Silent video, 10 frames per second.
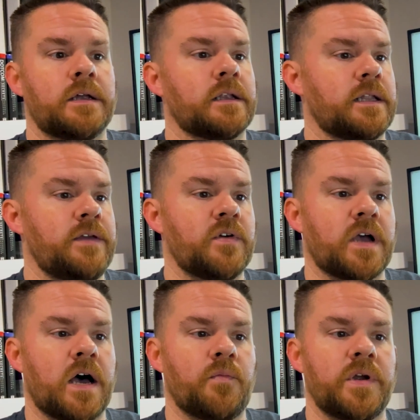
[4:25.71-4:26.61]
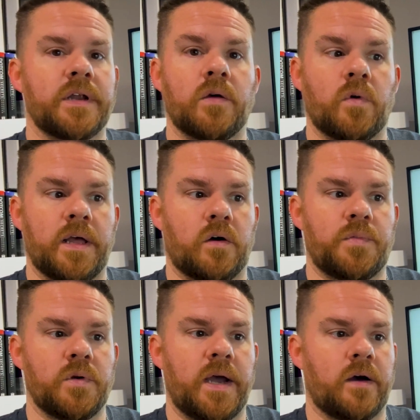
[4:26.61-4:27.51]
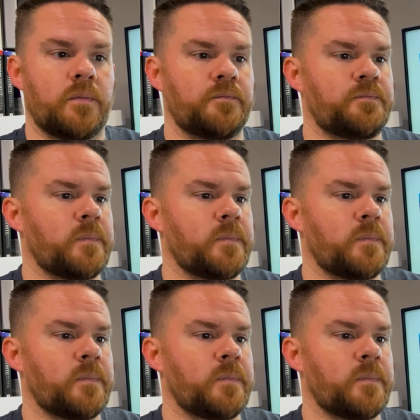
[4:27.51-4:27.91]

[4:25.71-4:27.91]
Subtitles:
leave a comment and we'll help you out.